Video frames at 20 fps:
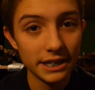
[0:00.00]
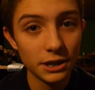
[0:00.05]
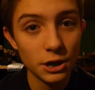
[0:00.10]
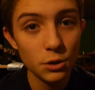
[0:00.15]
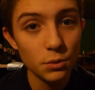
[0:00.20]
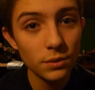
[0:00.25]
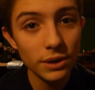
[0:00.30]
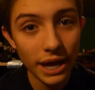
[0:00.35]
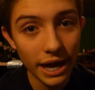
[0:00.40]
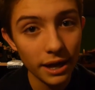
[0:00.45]
a
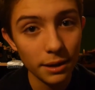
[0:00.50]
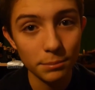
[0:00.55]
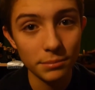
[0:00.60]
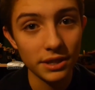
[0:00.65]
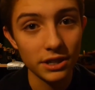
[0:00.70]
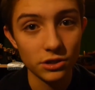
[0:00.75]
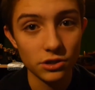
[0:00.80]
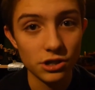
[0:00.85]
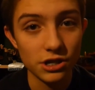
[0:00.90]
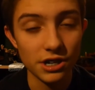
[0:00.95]
new game
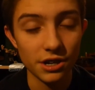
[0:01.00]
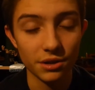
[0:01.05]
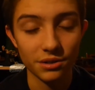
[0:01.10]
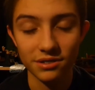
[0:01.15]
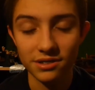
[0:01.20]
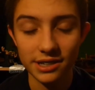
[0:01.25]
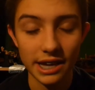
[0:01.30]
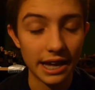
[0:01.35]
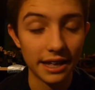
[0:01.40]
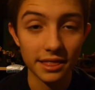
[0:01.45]
this year,
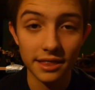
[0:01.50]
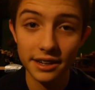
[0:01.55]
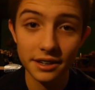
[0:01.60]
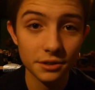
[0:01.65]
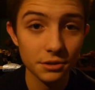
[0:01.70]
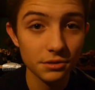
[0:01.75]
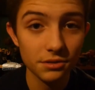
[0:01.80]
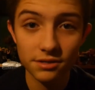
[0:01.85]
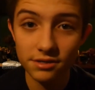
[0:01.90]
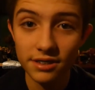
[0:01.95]

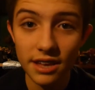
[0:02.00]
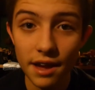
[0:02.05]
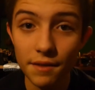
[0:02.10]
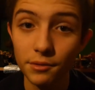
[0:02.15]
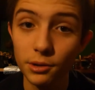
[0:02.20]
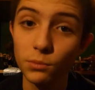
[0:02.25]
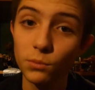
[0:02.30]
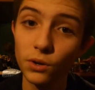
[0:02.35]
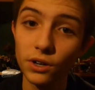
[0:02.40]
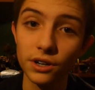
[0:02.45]
Skylanders
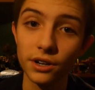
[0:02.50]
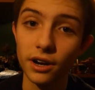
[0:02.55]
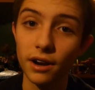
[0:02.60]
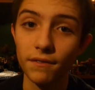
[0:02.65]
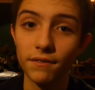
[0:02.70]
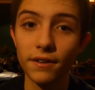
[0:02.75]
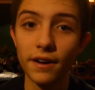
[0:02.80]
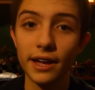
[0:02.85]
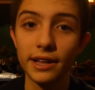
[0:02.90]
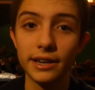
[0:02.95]
7. We're going to
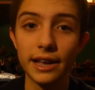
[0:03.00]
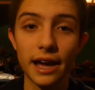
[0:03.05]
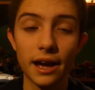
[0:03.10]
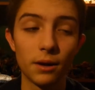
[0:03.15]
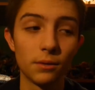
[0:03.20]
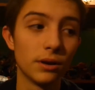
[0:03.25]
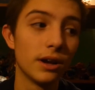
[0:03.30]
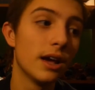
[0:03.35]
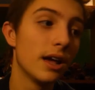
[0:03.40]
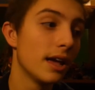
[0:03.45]
find
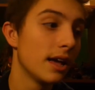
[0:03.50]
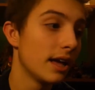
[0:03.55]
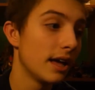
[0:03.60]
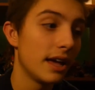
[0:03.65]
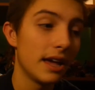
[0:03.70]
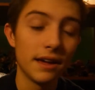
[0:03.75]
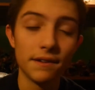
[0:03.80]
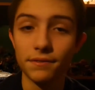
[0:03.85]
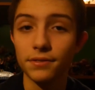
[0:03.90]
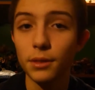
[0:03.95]
out
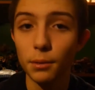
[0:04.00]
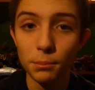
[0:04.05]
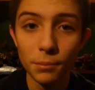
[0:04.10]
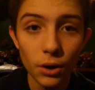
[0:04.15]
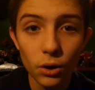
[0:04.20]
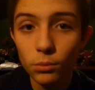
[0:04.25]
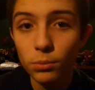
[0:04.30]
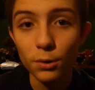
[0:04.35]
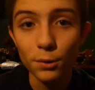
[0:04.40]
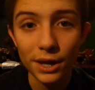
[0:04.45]
if the
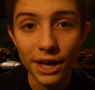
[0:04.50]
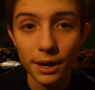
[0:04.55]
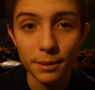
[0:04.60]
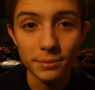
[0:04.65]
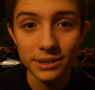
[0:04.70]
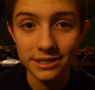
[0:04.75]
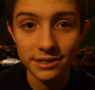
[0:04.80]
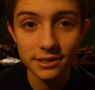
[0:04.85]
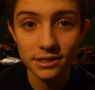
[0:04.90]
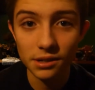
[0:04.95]
mobile game
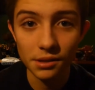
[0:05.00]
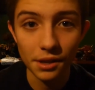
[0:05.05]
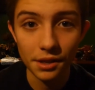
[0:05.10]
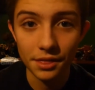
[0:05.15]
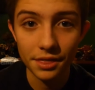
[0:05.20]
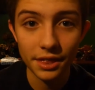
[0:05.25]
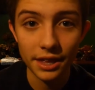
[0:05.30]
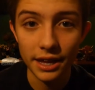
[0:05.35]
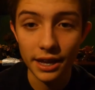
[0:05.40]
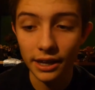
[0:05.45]
is still a
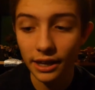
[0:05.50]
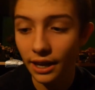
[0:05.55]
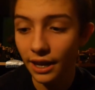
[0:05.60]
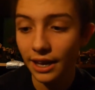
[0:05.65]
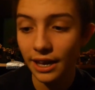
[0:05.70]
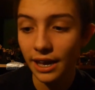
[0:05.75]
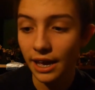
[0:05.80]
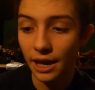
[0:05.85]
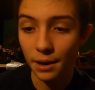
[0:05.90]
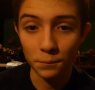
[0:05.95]
thing,
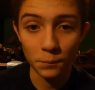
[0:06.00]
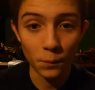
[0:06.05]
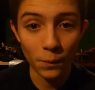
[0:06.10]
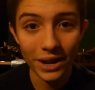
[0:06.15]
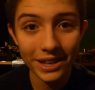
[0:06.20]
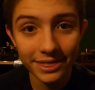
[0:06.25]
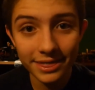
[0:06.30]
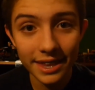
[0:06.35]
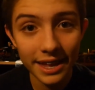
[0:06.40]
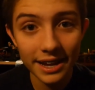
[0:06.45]

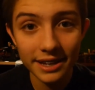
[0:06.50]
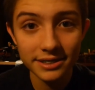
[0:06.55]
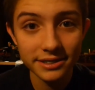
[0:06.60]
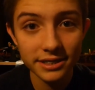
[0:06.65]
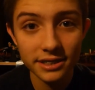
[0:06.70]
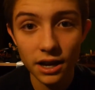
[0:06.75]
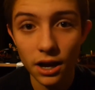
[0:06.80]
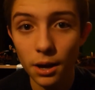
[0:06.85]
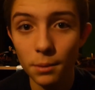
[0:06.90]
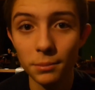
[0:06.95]
when
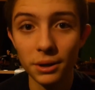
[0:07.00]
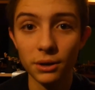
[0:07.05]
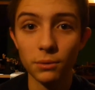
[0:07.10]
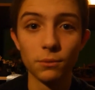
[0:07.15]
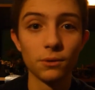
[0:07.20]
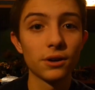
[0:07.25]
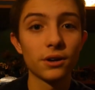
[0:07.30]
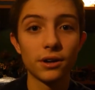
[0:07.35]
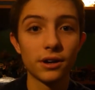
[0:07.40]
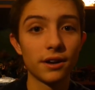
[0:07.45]
that's coming.
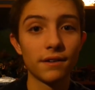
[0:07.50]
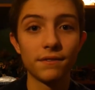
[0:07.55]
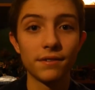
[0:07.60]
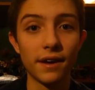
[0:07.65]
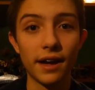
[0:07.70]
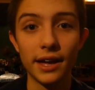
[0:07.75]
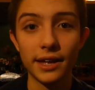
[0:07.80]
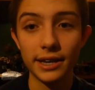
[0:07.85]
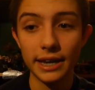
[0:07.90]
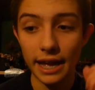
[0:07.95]
We're going to
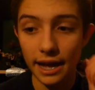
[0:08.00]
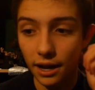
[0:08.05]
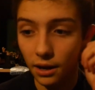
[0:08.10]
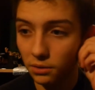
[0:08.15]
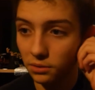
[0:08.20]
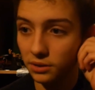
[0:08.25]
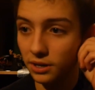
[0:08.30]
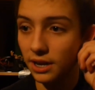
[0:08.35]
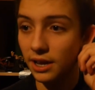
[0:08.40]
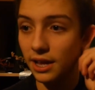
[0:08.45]
find
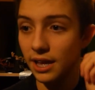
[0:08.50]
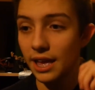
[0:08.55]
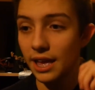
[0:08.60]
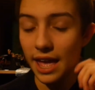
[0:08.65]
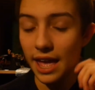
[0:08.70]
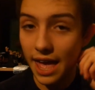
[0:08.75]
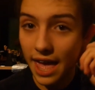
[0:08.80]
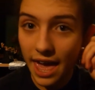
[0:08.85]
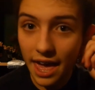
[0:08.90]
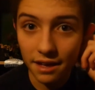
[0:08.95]
out
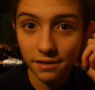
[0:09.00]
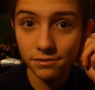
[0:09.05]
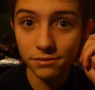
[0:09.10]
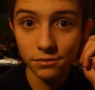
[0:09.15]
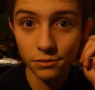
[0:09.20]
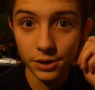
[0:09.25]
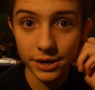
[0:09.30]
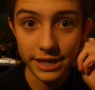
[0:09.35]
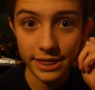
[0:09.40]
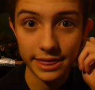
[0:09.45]

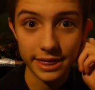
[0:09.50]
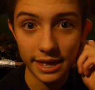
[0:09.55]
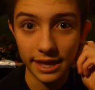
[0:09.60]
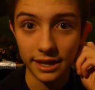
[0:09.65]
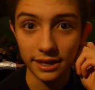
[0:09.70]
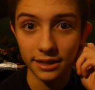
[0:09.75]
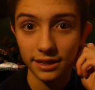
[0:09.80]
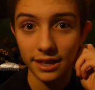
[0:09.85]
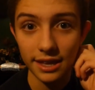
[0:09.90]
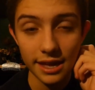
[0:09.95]

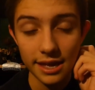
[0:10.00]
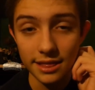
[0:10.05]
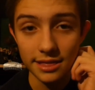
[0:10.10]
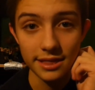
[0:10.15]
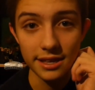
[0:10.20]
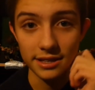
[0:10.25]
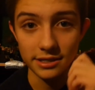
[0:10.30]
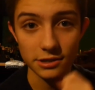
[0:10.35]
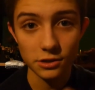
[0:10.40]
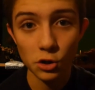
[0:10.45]
everything in
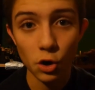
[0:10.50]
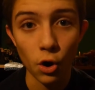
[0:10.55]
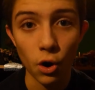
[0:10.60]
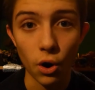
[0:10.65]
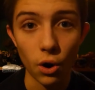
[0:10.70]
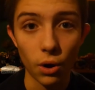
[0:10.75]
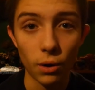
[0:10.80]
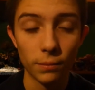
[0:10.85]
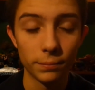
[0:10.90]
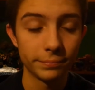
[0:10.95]
this
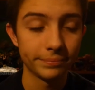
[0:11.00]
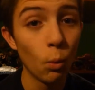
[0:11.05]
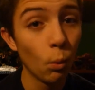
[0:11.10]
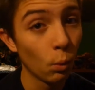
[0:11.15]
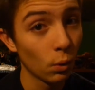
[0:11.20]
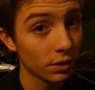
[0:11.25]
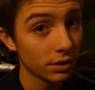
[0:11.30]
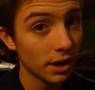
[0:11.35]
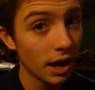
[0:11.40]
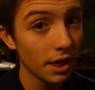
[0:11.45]
call,
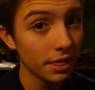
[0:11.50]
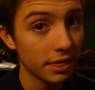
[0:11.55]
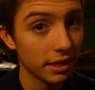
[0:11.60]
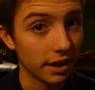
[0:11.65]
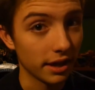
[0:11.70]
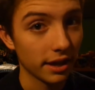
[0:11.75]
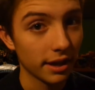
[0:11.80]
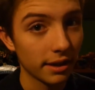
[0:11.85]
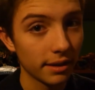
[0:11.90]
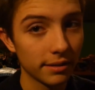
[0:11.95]
or
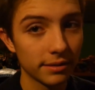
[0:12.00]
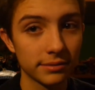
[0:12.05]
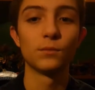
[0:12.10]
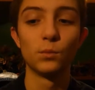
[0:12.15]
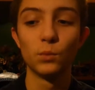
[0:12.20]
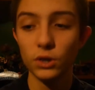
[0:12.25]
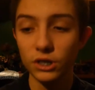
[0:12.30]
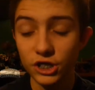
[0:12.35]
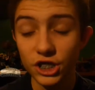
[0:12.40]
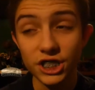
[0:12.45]
nothing,
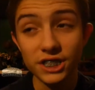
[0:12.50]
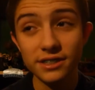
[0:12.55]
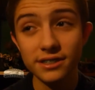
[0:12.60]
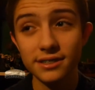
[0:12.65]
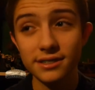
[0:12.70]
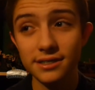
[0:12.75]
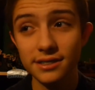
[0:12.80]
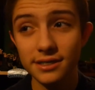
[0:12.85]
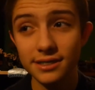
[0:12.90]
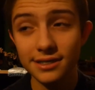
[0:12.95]
which
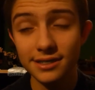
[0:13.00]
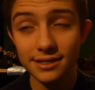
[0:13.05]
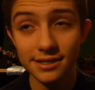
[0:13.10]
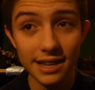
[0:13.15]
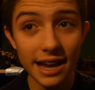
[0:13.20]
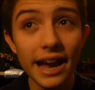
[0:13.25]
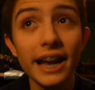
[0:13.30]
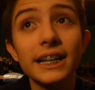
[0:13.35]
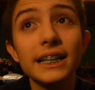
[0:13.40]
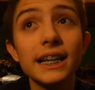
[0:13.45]
is
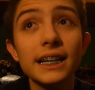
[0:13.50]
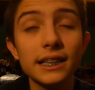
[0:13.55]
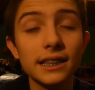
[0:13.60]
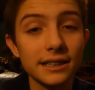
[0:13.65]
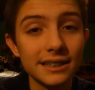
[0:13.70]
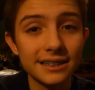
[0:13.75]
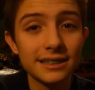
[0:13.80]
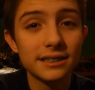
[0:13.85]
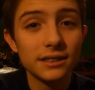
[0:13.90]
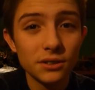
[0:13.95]

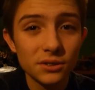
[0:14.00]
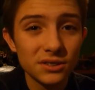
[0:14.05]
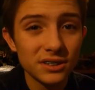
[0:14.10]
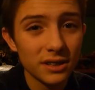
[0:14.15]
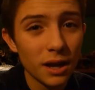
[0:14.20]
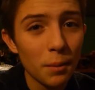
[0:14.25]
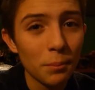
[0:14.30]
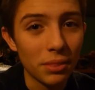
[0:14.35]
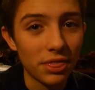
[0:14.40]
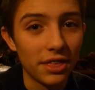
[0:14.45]
technically still
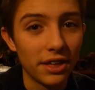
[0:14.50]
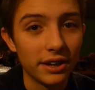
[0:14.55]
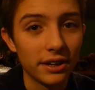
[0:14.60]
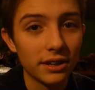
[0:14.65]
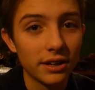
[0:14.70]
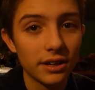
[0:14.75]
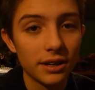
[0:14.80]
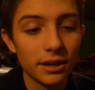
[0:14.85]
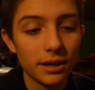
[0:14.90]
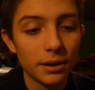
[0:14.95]

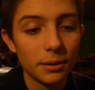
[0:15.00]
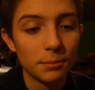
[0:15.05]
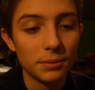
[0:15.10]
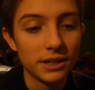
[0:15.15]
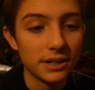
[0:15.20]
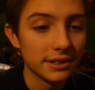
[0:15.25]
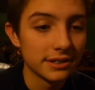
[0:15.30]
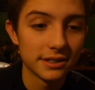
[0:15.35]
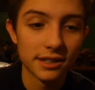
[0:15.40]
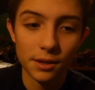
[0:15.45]
something,
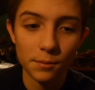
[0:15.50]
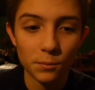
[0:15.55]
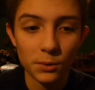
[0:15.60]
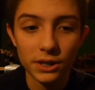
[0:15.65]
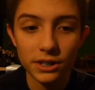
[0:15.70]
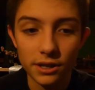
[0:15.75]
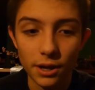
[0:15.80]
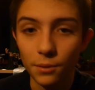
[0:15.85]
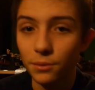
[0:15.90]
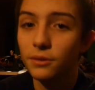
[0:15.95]
because then
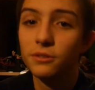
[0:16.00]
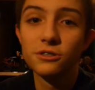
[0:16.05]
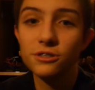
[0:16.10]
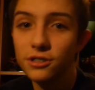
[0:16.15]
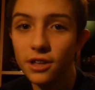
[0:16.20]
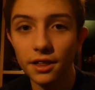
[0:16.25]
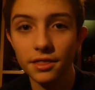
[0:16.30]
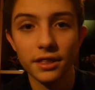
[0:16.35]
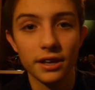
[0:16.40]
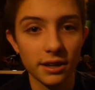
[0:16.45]
we'd know there's
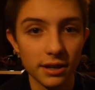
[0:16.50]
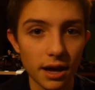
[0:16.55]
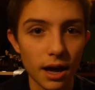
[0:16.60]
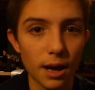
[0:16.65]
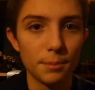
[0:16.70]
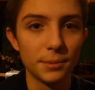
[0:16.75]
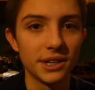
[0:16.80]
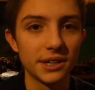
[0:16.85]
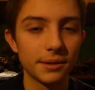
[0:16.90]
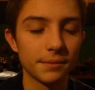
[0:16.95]
nothing
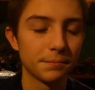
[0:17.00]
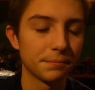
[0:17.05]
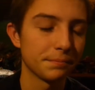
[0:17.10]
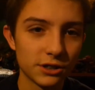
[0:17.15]
coming.